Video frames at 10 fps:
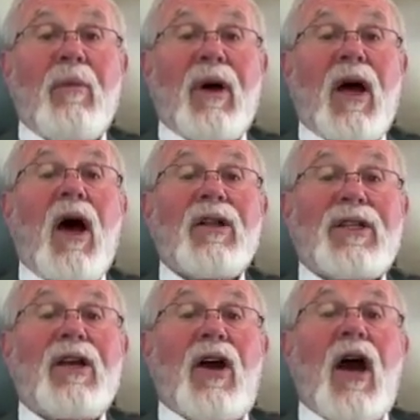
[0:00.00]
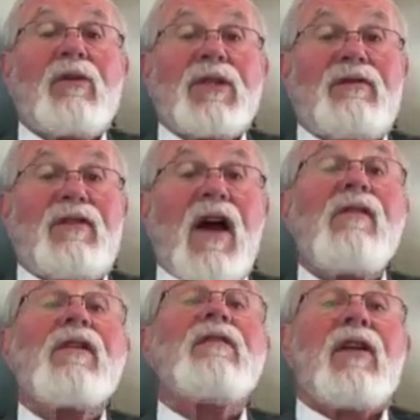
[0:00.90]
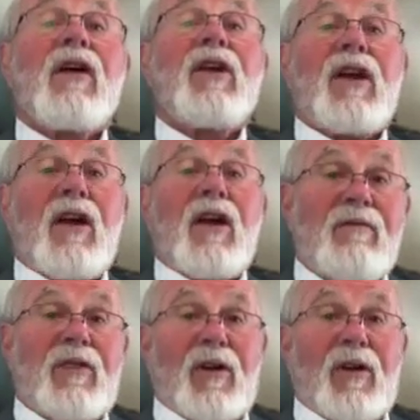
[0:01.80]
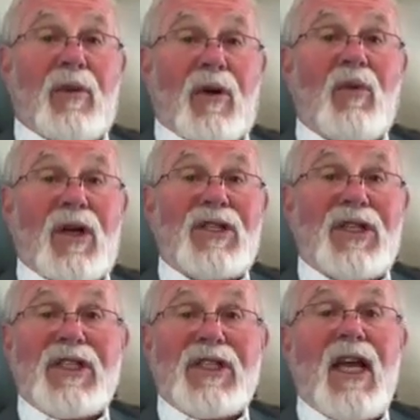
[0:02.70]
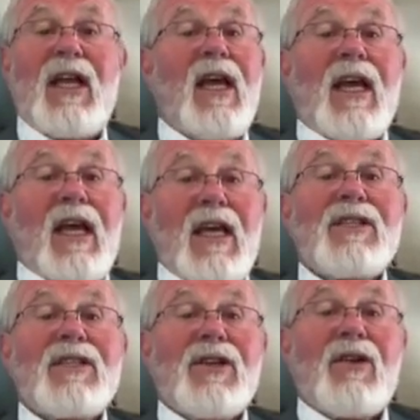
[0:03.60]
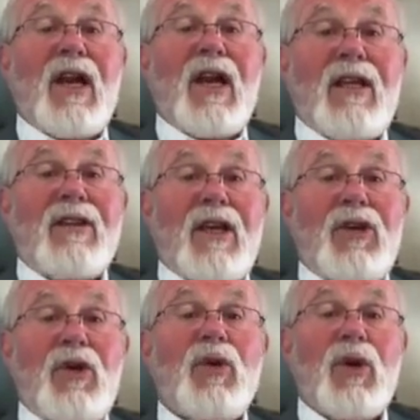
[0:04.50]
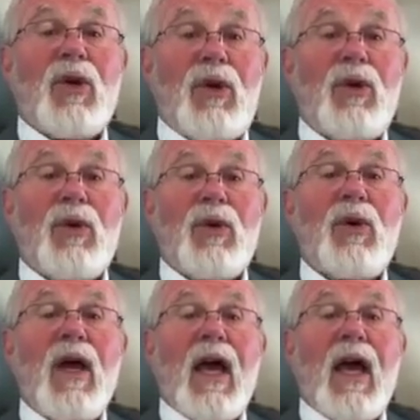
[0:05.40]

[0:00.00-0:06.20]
but I'll tell you, I was very, very comfortable when she said, "Is there anything you can do?"